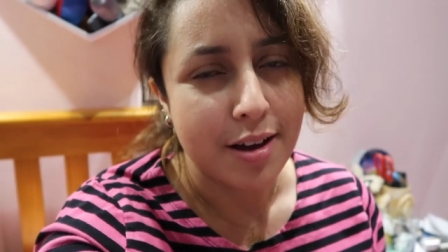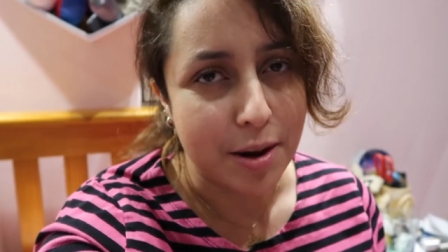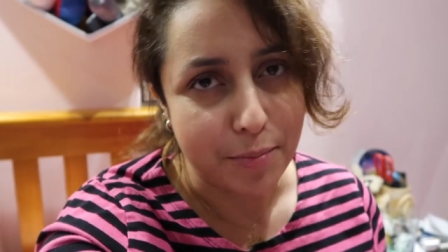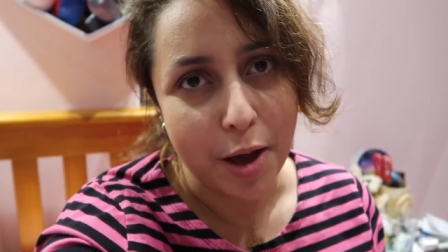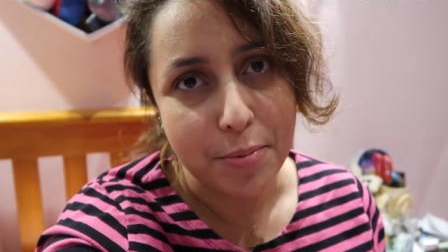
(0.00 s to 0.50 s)

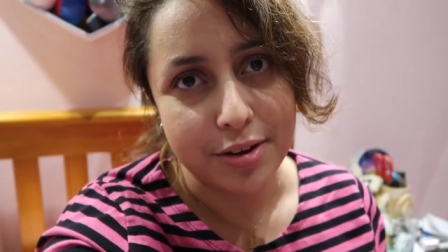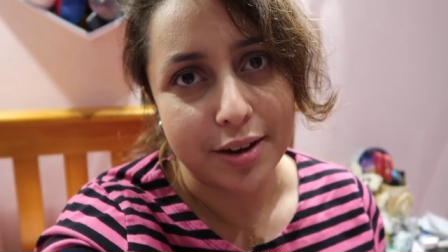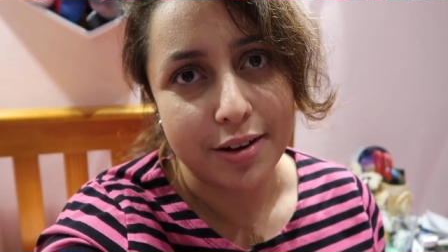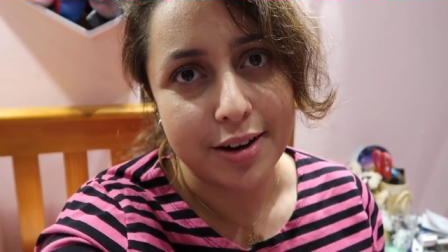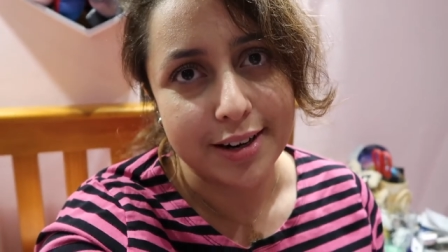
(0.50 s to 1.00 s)
in my
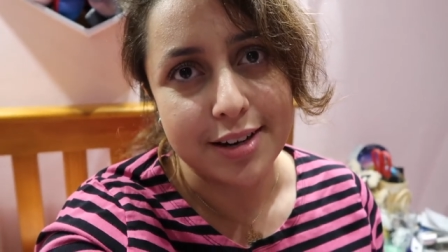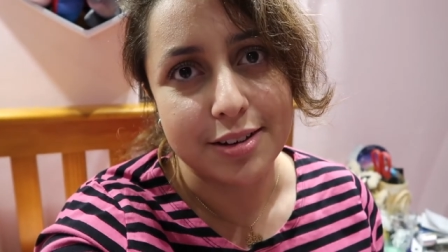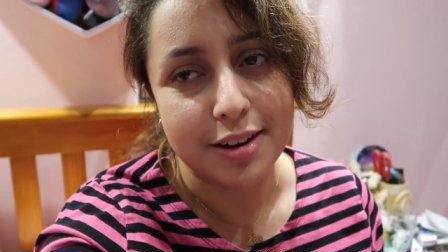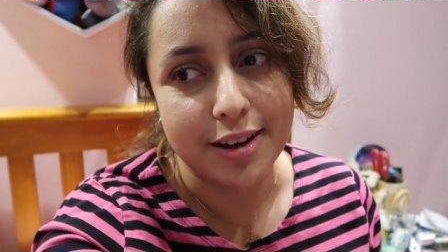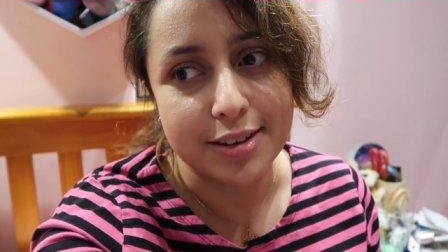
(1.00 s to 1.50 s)
opinion, her
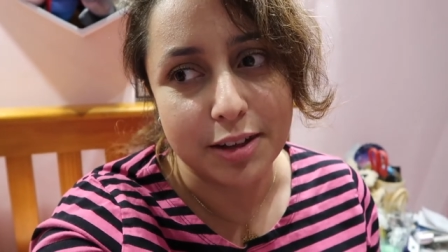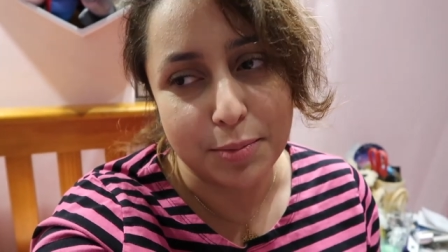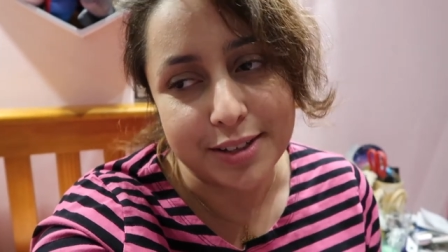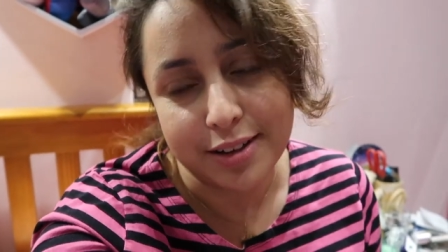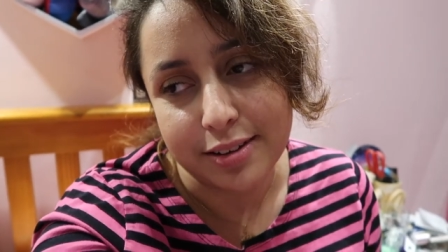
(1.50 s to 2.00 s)
Glinda is the
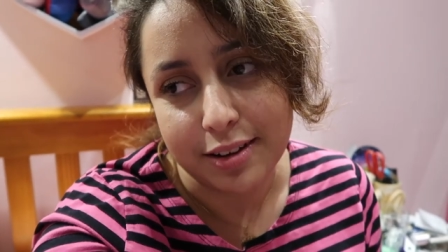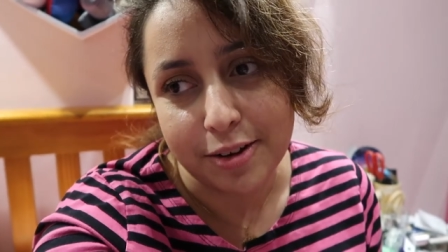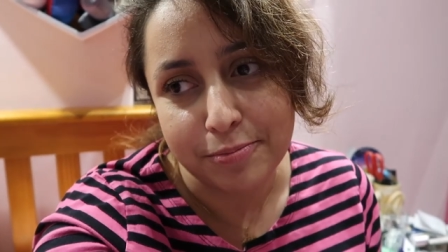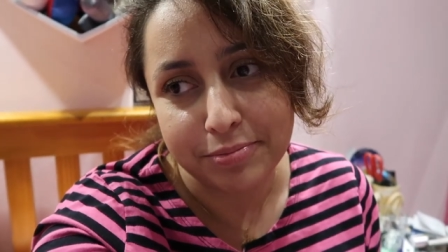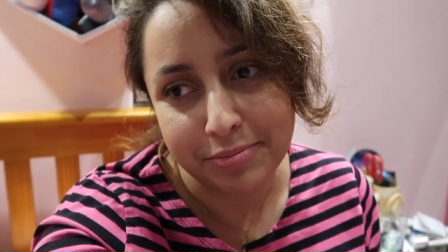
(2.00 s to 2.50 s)
best
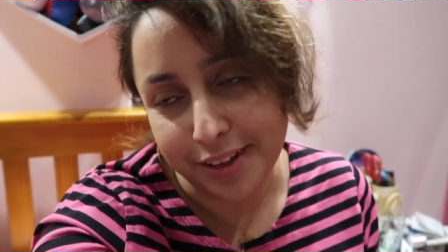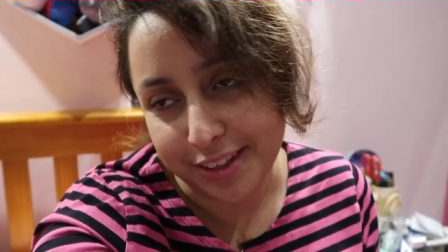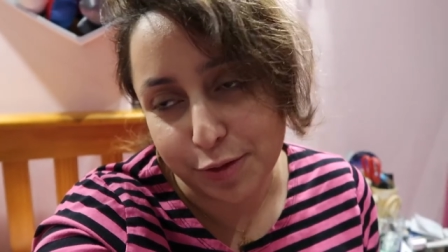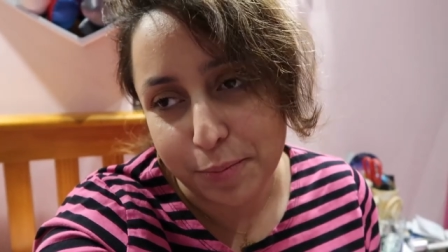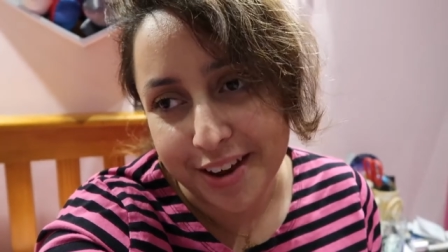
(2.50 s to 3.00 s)
Glinda
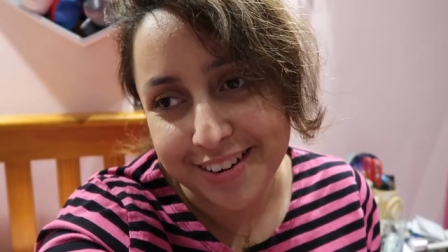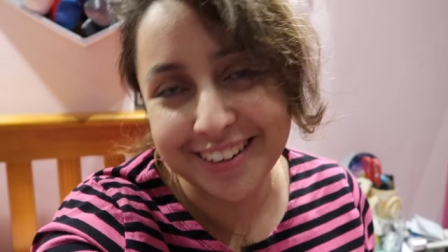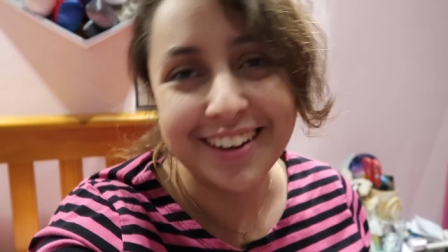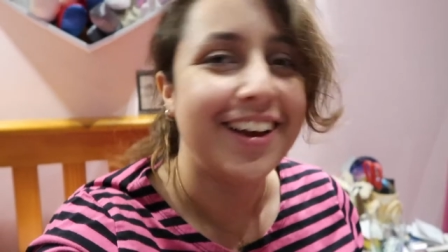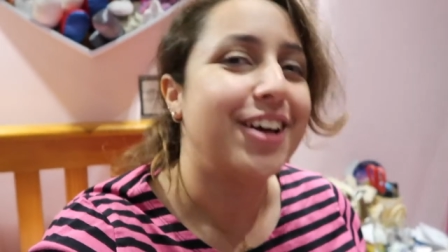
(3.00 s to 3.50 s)
there's ever been.